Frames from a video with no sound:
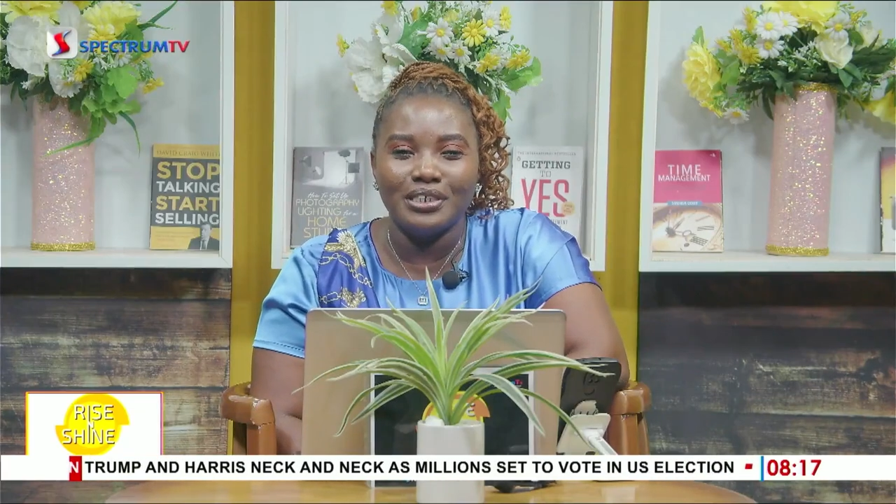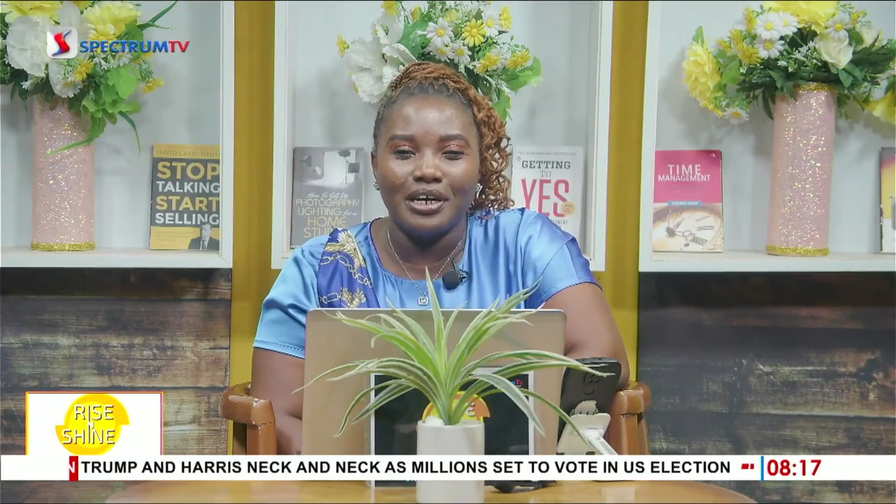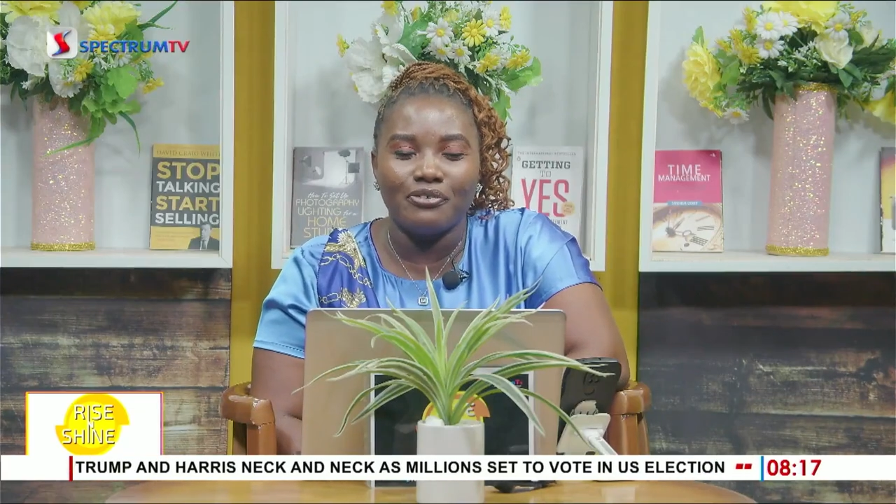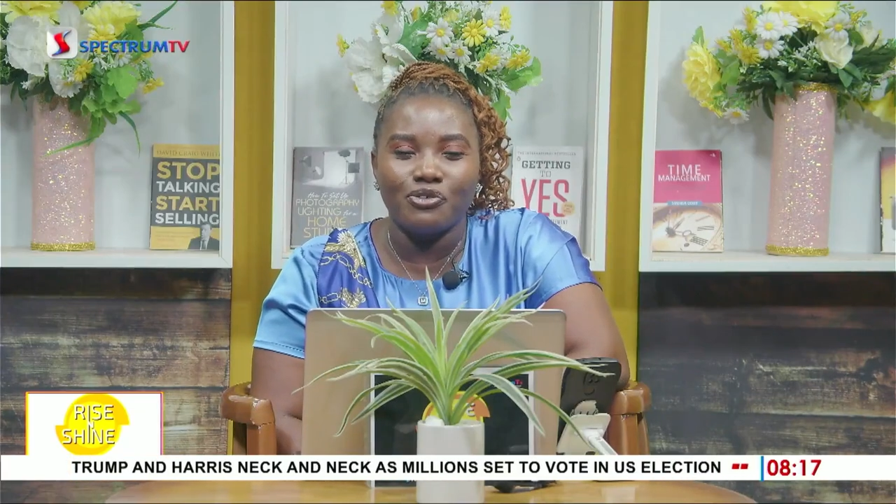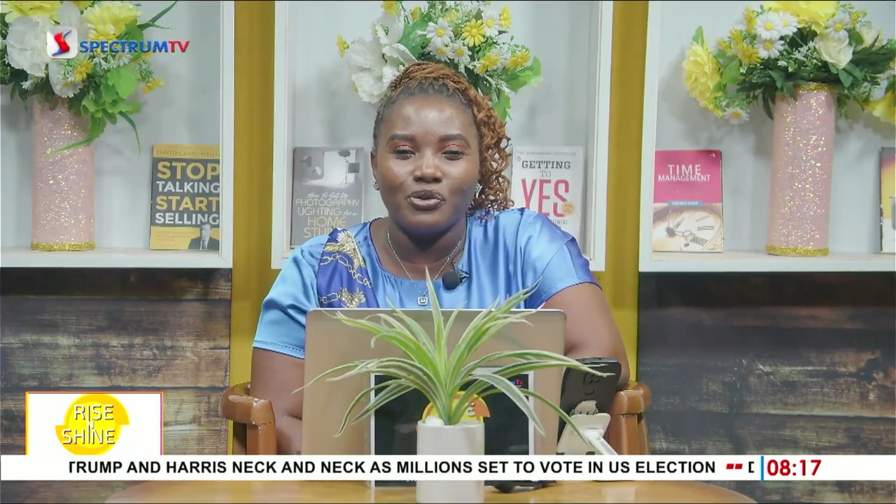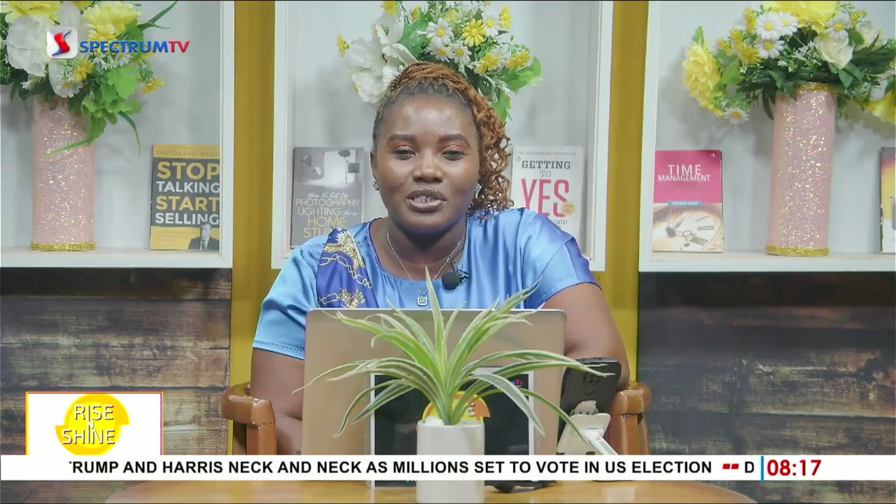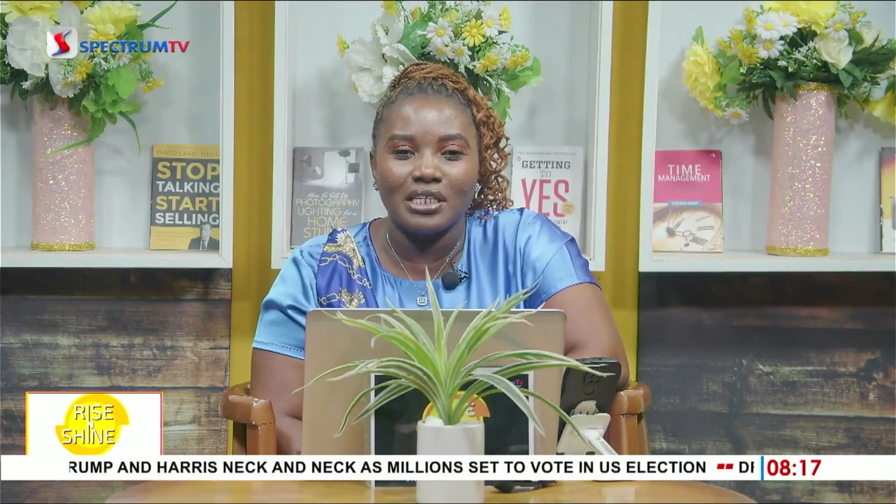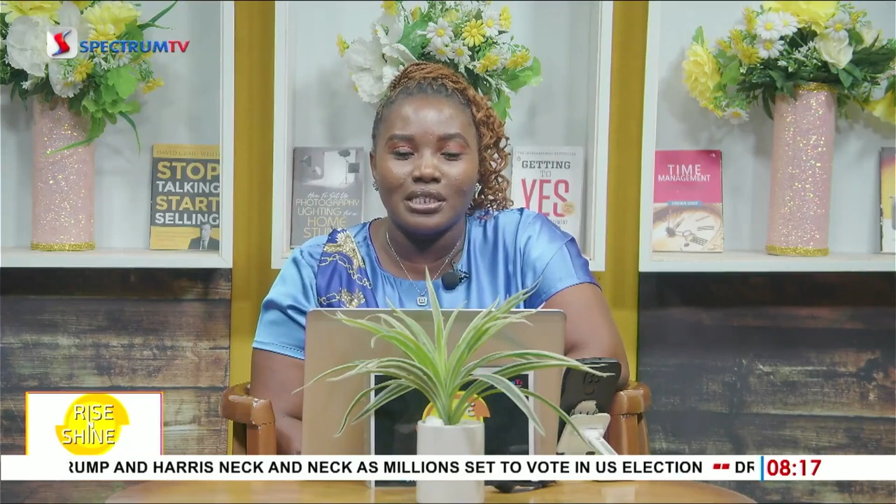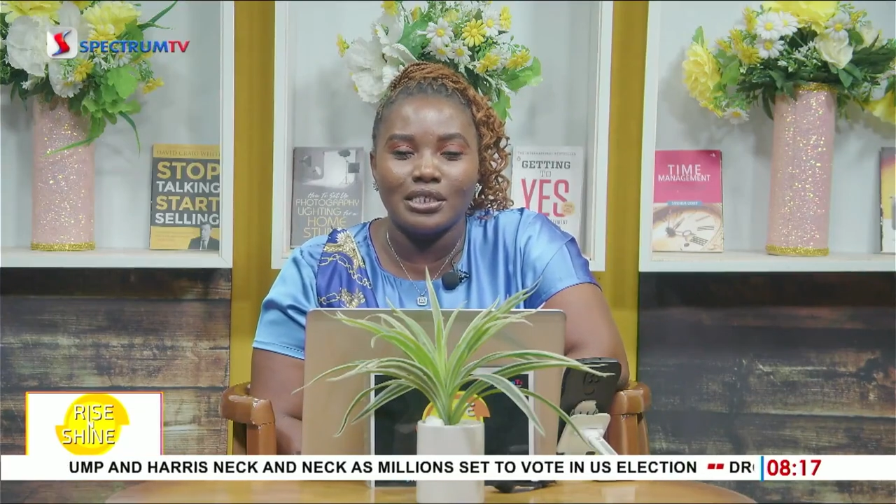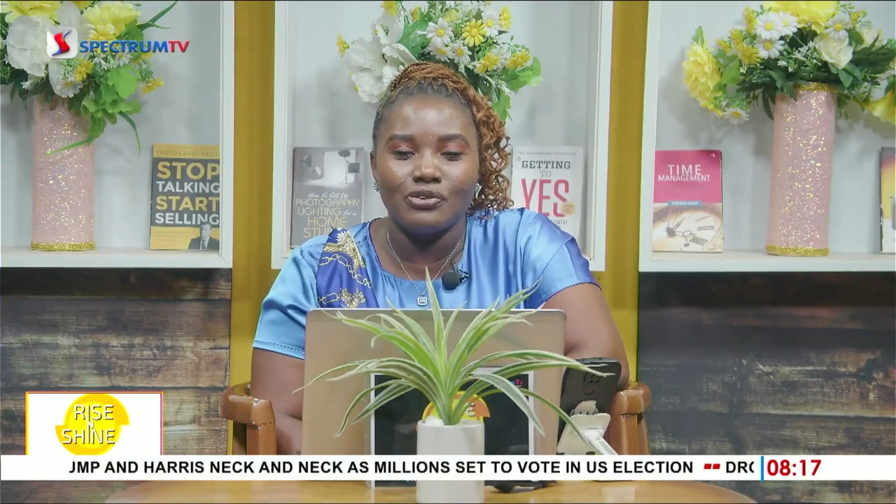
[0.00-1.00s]
Of course, it's
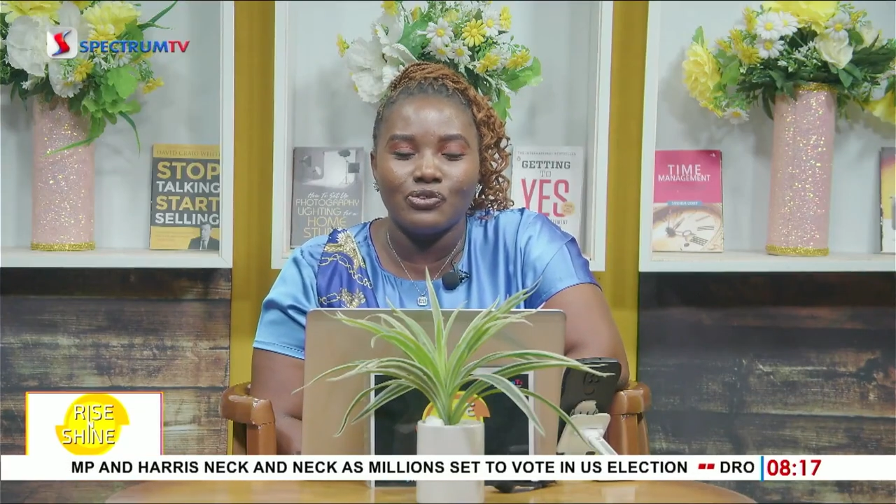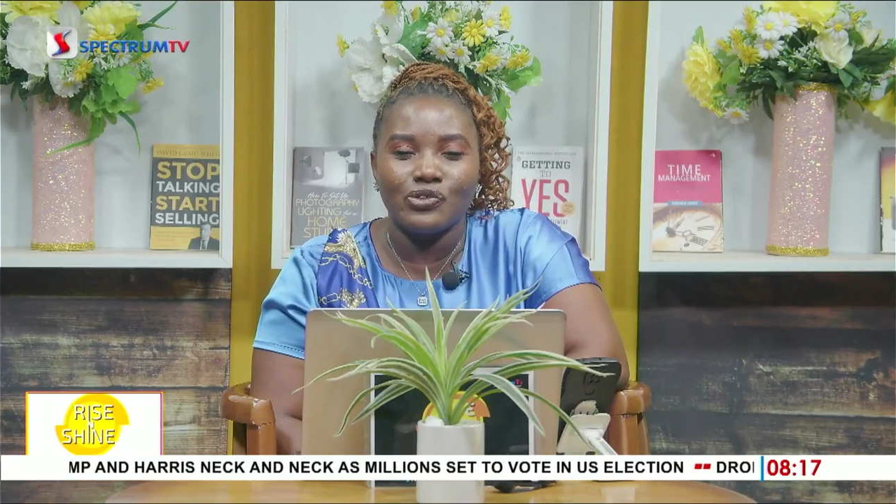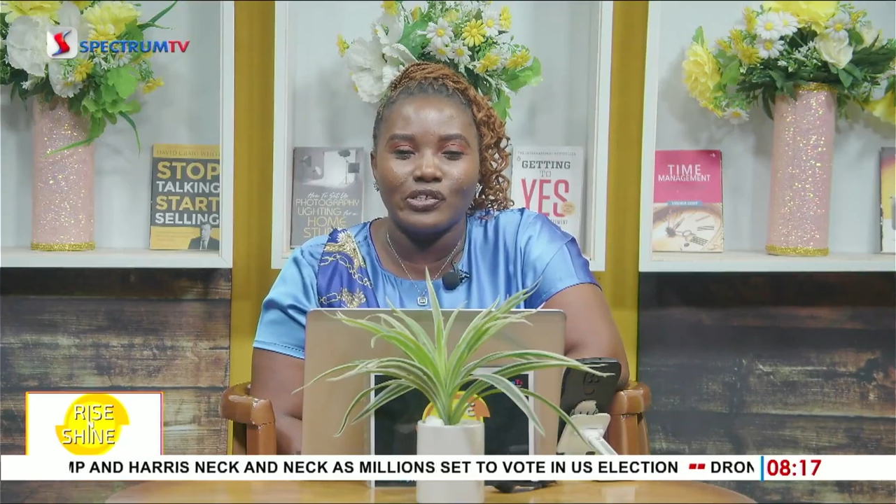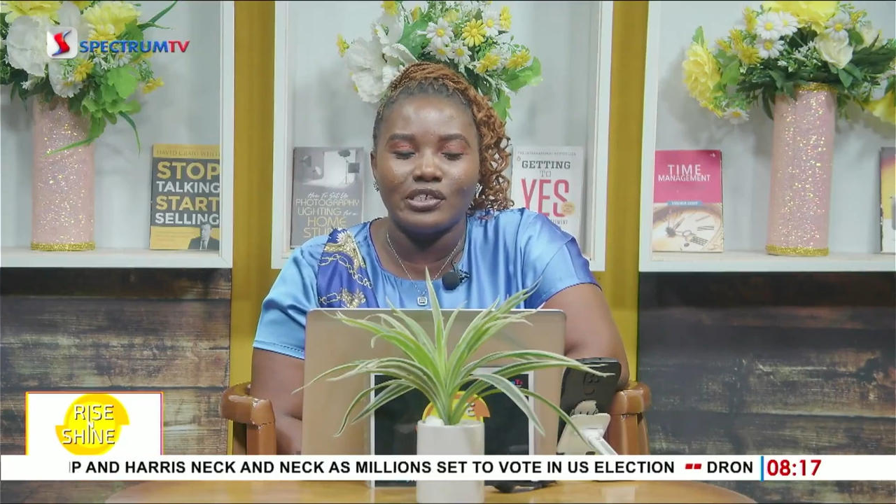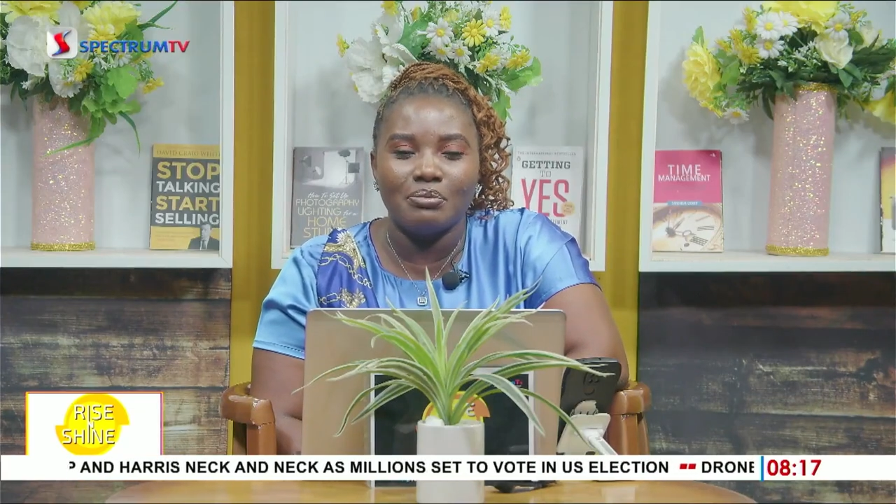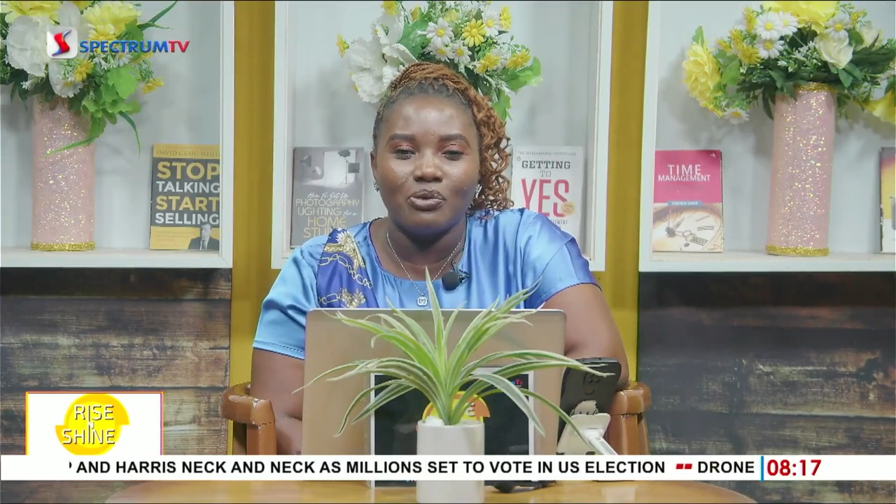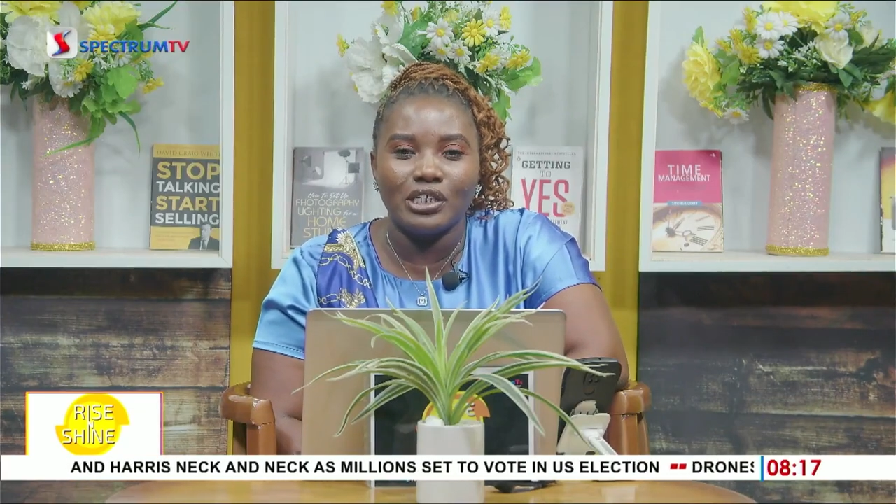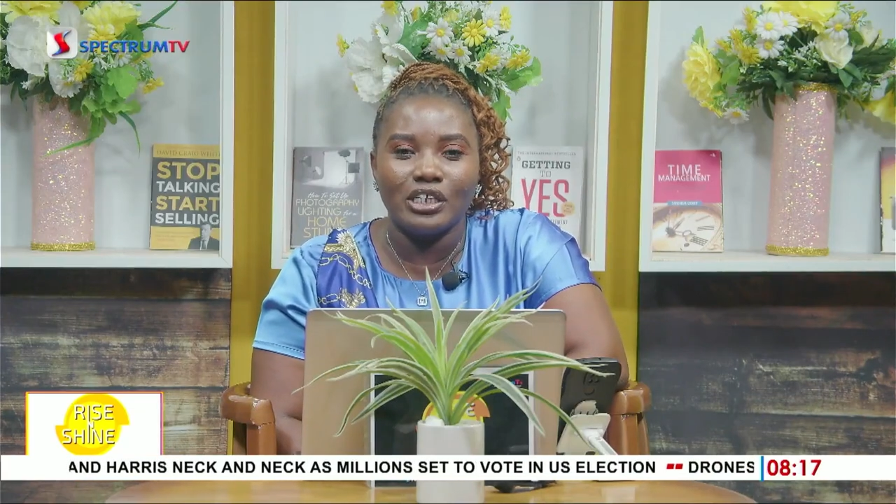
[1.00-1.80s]
still the Thursday morning